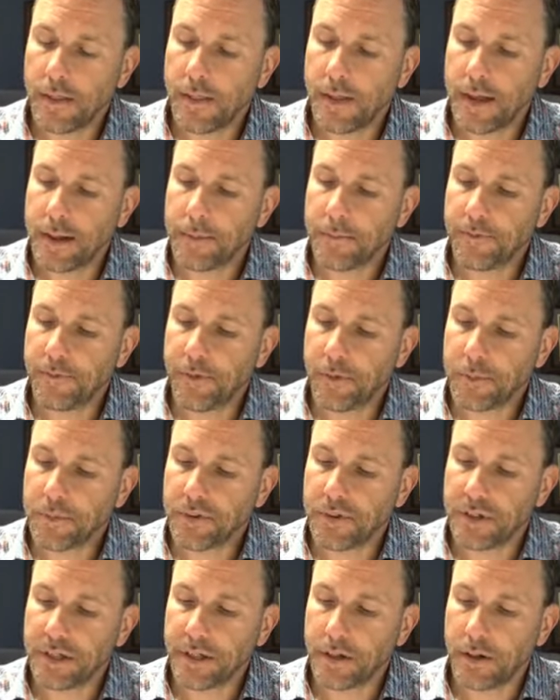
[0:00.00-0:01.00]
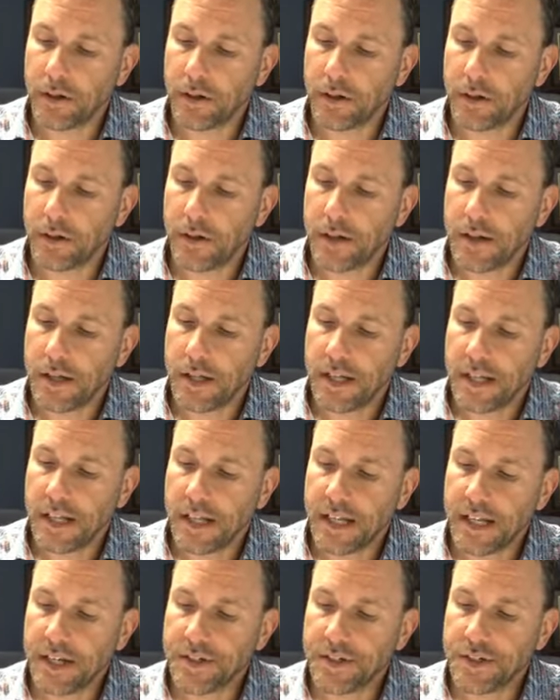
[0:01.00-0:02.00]
them from Seir.
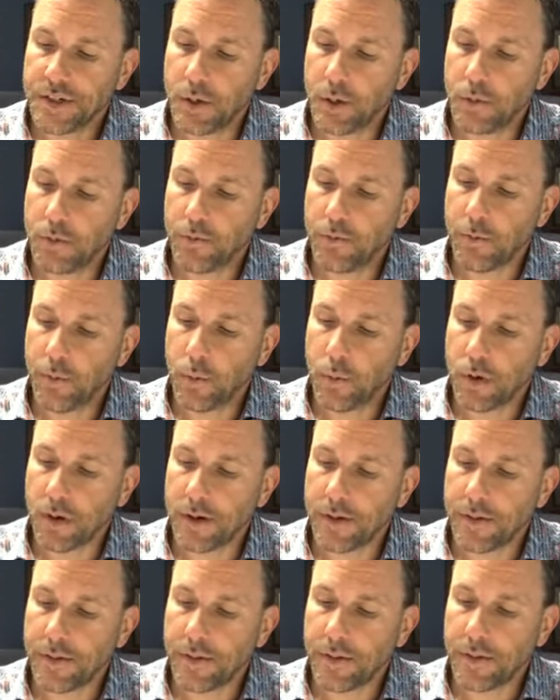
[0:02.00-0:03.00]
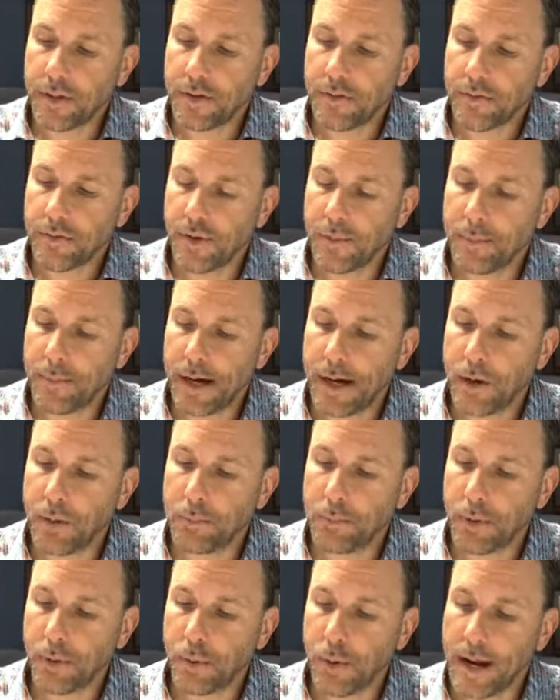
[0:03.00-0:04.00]
He shone forth from
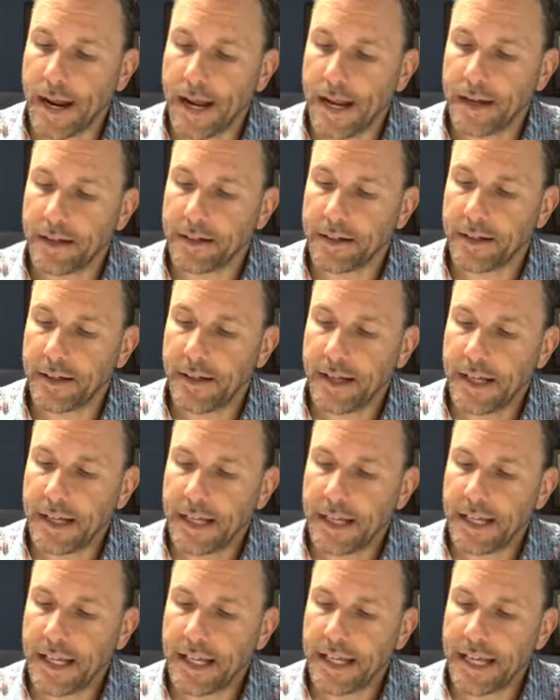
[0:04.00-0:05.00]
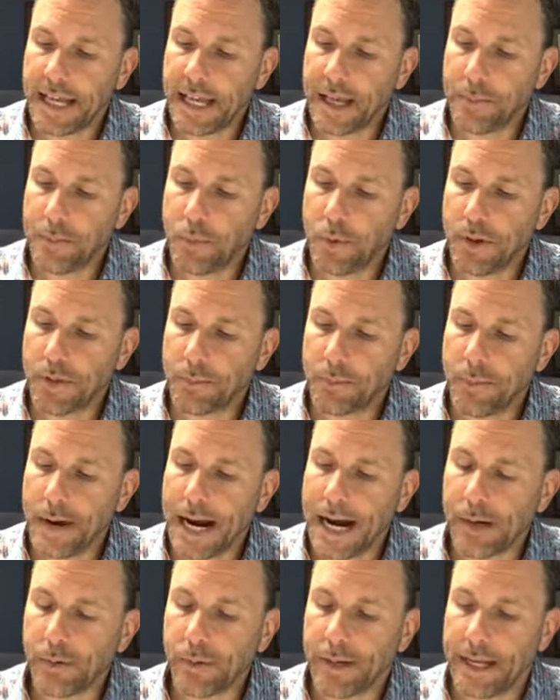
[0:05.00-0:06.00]
Mount Paran. He came with
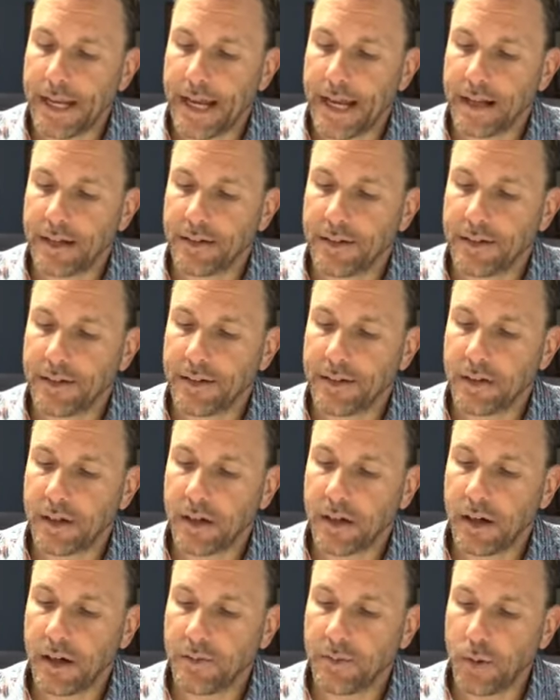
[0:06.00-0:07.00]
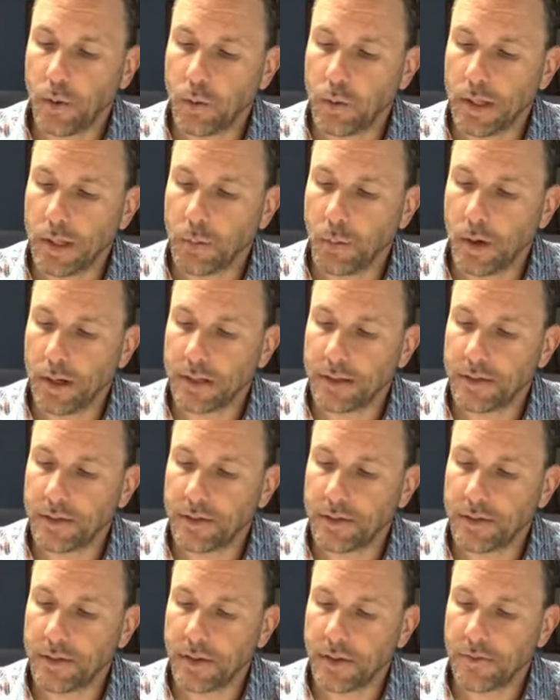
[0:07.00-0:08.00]
myriads of holy
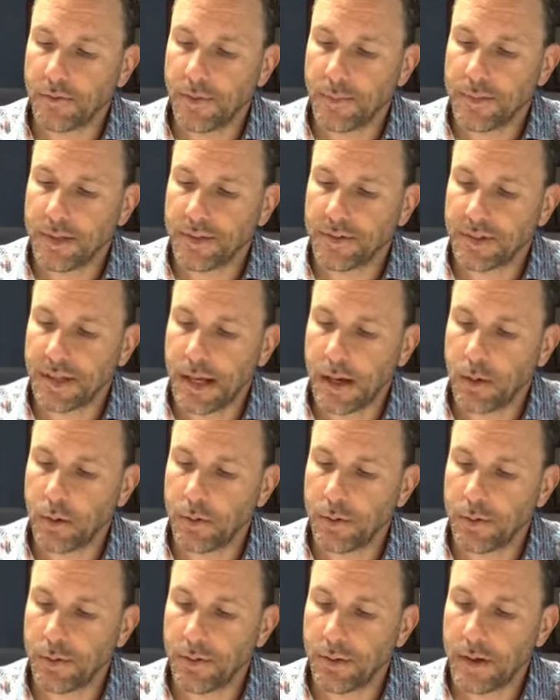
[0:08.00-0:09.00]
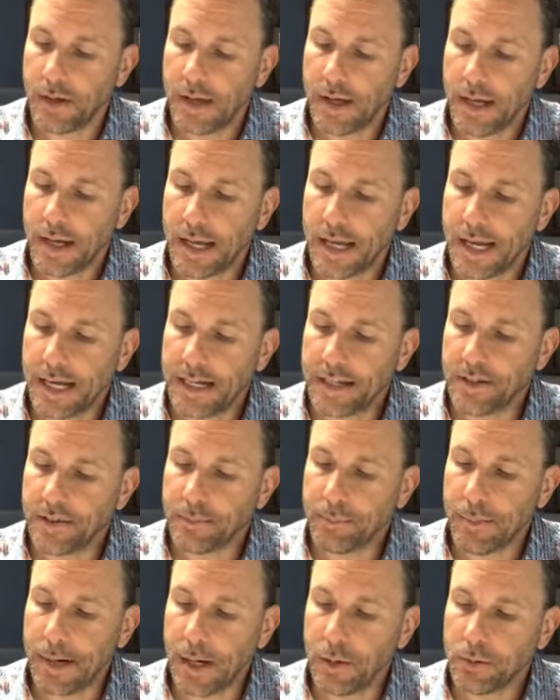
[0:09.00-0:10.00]
ones from the south and
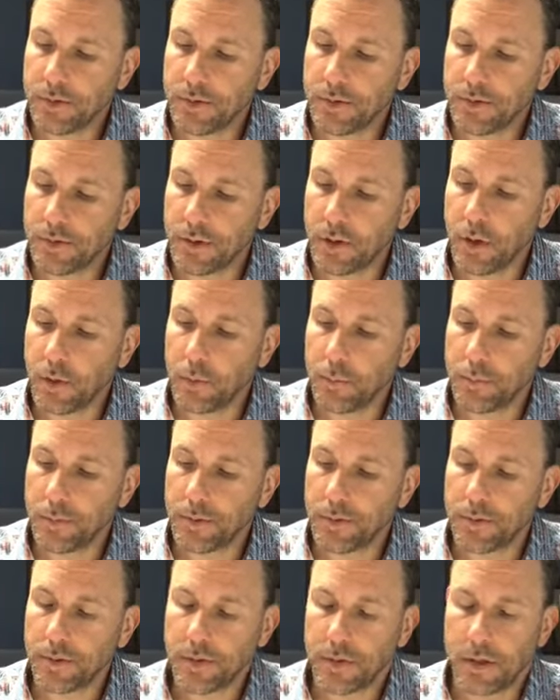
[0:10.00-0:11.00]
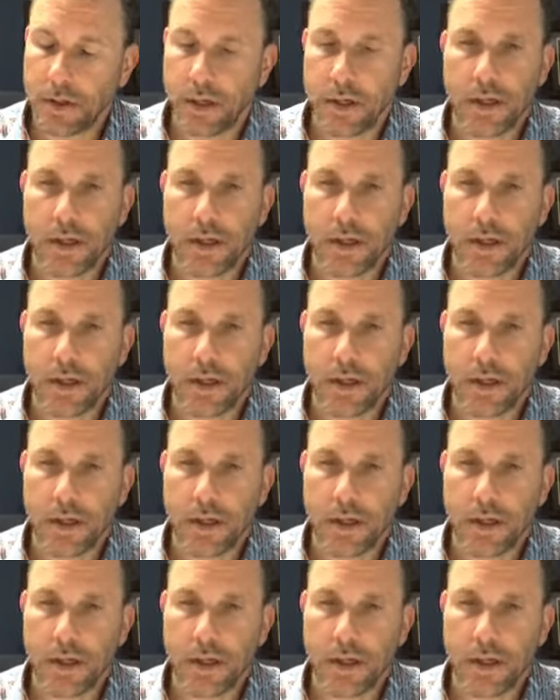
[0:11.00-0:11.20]
his mountain slopes."